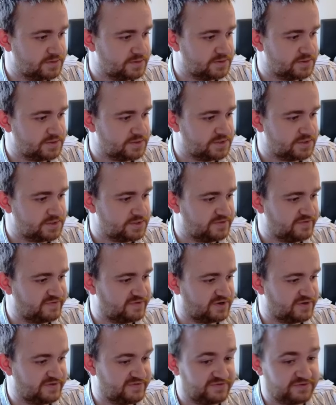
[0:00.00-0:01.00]
Let's do
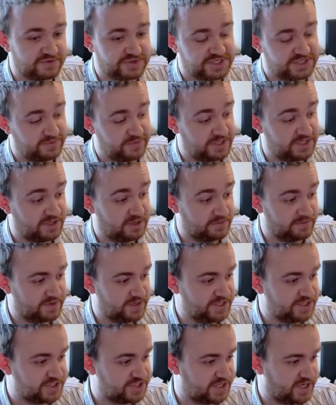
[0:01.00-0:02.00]
5. Unfortunately, we can't
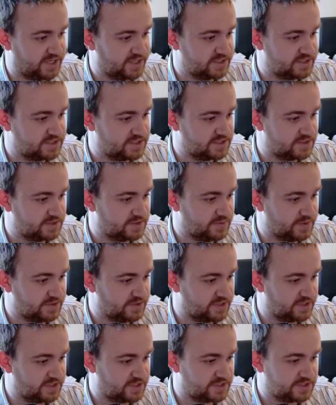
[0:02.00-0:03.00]
play Shanks, is the one
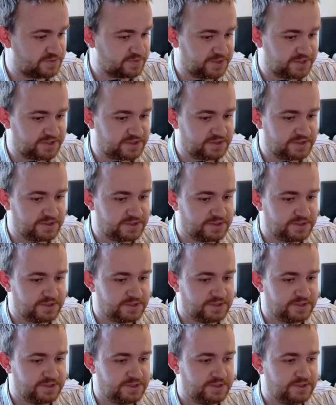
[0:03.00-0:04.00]
thing it does mean.
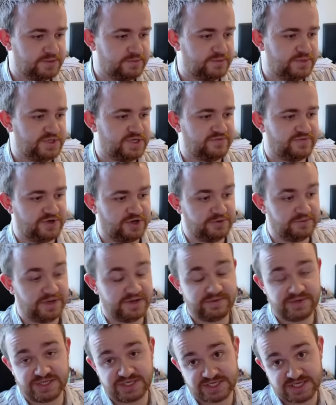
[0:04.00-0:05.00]
You never know,
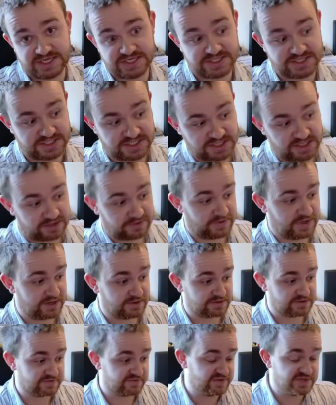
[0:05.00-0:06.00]
maybe this gets to stick
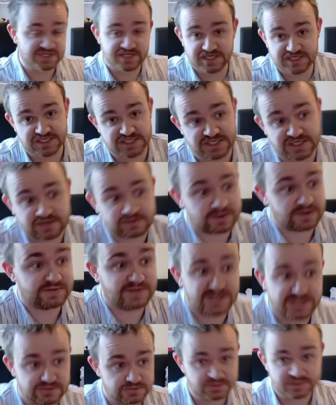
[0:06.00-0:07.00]
around. If this gets to stick around,
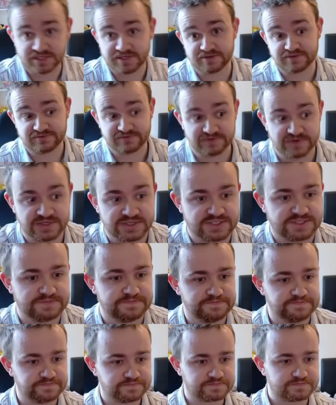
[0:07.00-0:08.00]
that's really good for us.
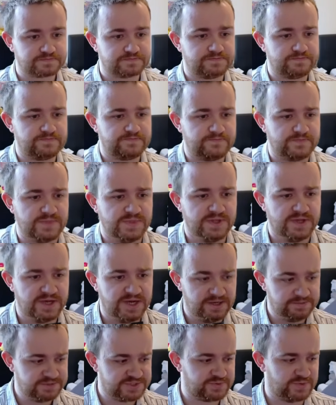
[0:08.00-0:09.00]

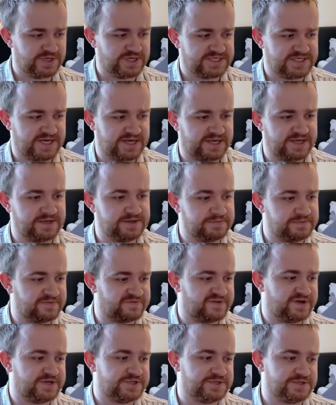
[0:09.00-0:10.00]
So when attacking
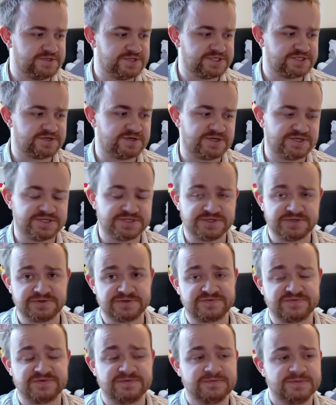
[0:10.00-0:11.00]
effect on this guy is useful.